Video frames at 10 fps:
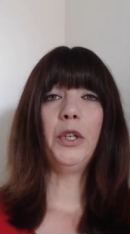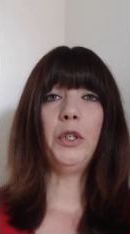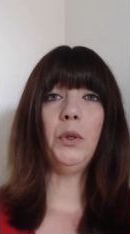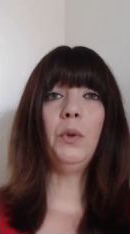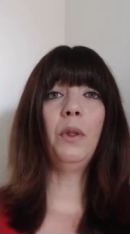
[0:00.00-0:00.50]

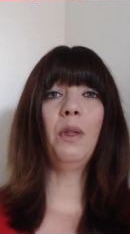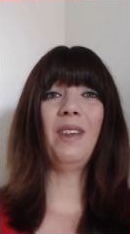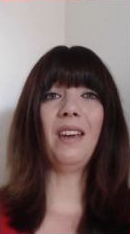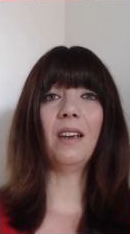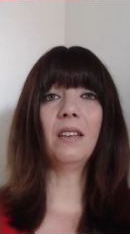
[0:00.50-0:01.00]
Do
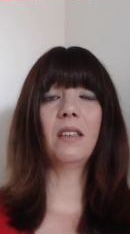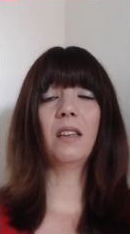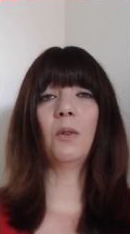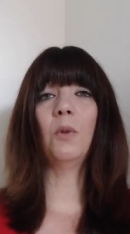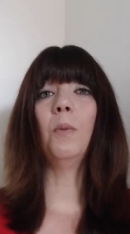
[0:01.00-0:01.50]
things
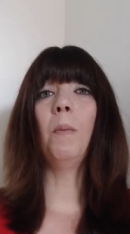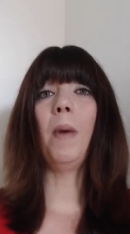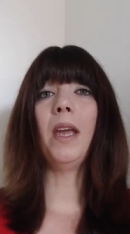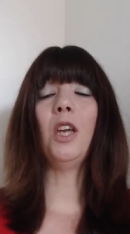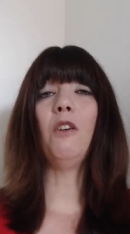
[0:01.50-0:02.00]
that will
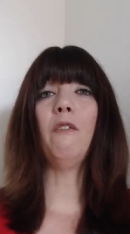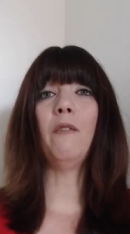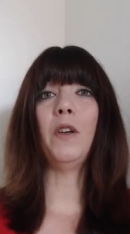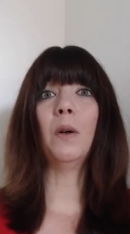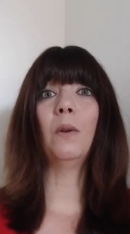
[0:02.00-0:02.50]
make you
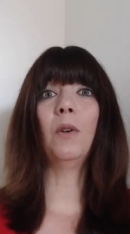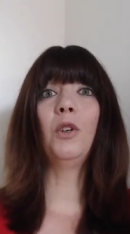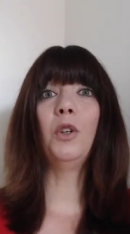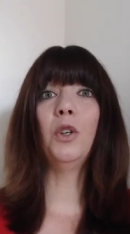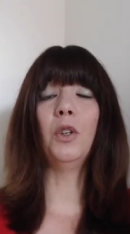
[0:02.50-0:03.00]
feel
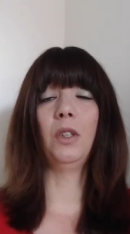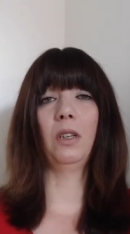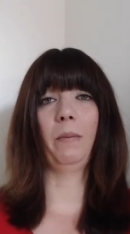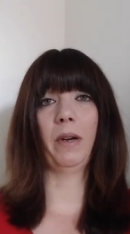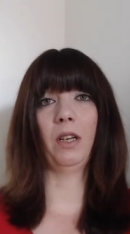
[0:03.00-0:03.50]
good
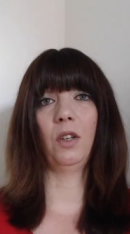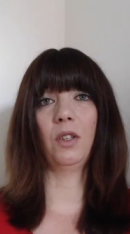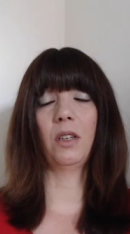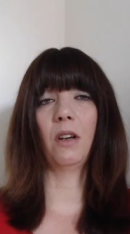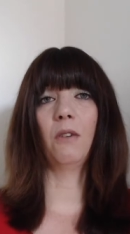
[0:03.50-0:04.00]
about
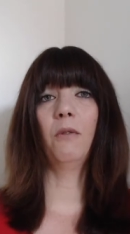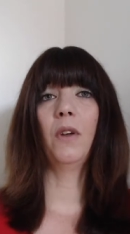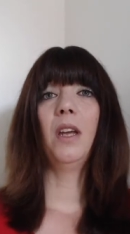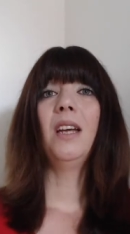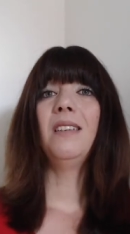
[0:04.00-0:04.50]
yourself.
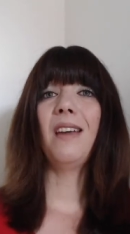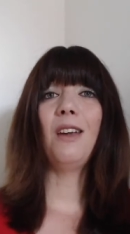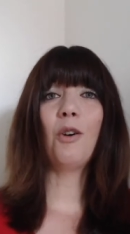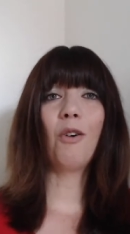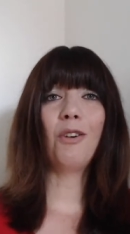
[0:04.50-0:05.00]

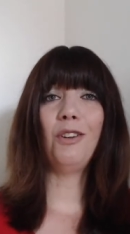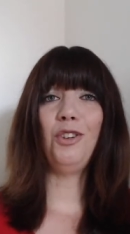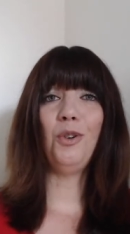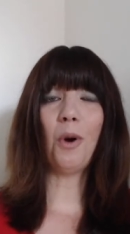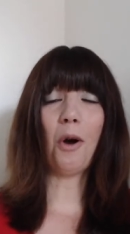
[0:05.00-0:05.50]
Take on
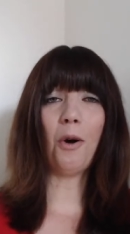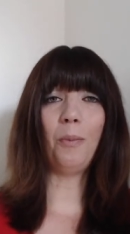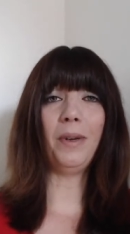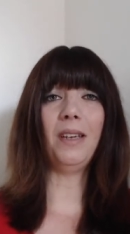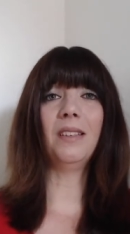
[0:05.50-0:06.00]
new
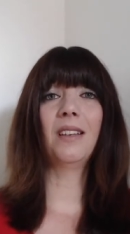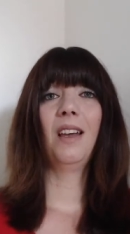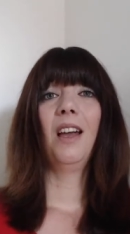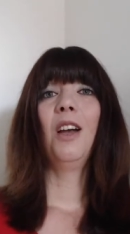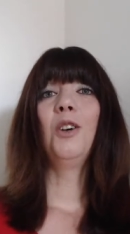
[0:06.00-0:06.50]
hobbies.
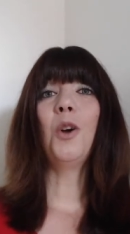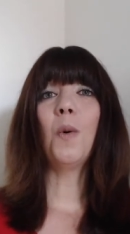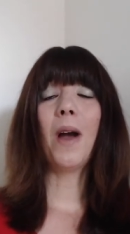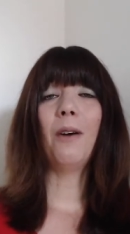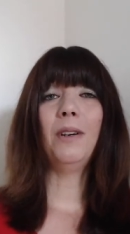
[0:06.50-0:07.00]

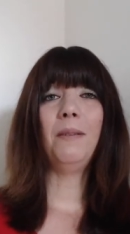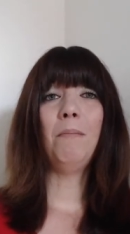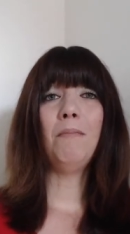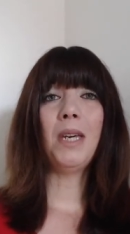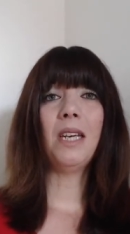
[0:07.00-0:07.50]
Go out
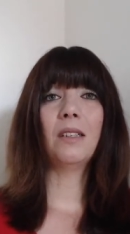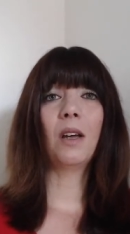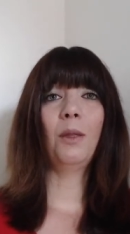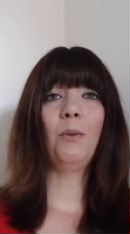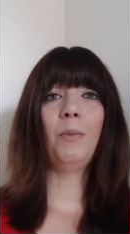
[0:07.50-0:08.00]
and meet
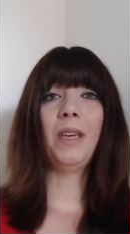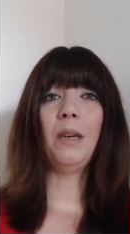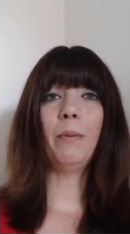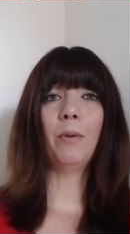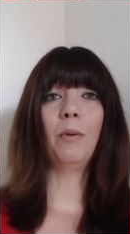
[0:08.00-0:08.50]
other
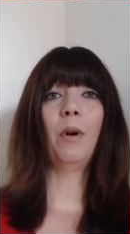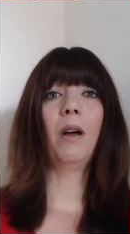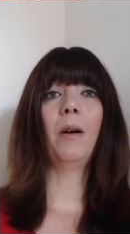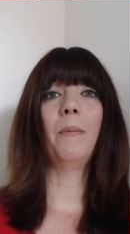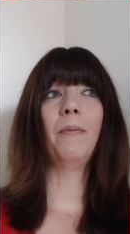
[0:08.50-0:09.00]
people
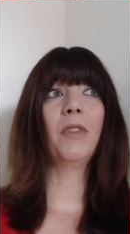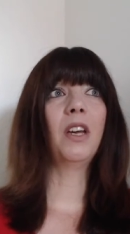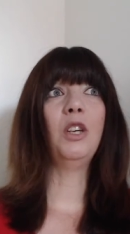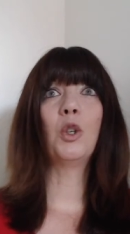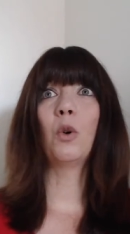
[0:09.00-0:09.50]
um,
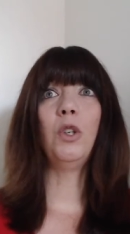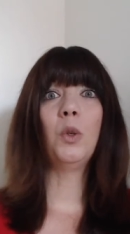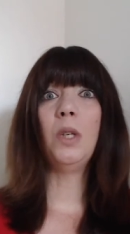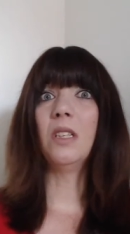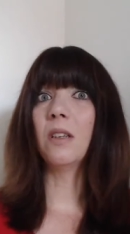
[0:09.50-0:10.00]
that enjoy
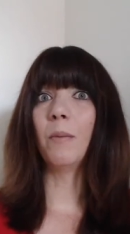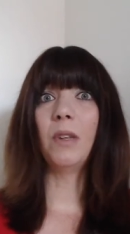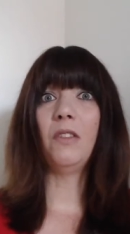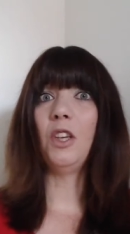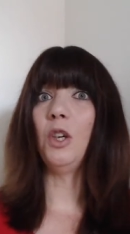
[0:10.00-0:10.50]
doing
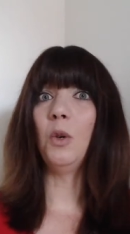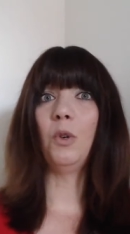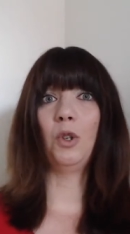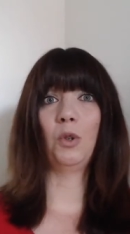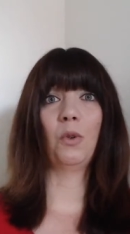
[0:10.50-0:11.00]
something that you
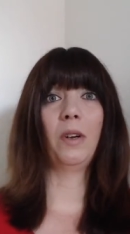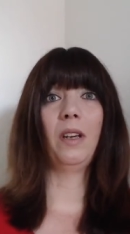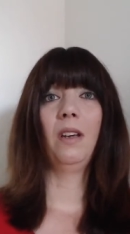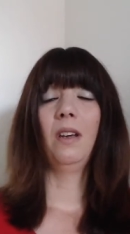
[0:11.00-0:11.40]
enjoy.